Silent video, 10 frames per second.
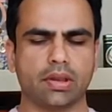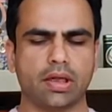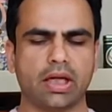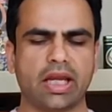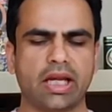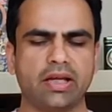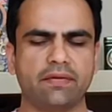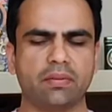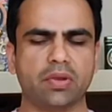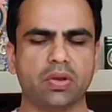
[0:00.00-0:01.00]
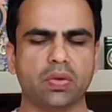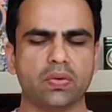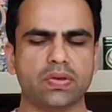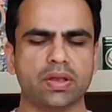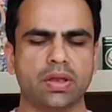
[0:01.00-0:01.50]
Inhaling from the
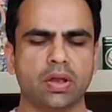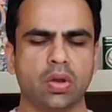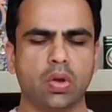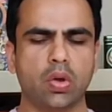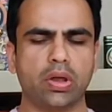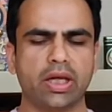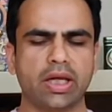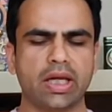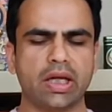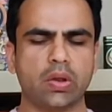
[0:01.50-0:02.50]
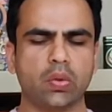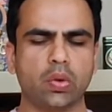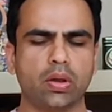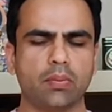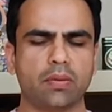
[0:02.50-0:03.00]
nose, holding
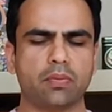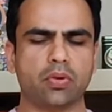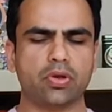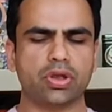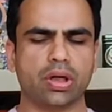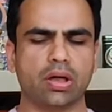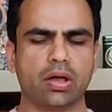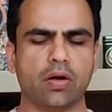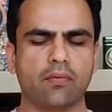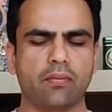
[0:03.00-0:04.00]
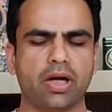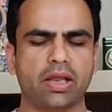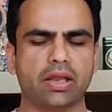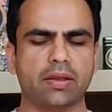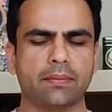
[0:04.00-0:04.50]
equal proportion of breath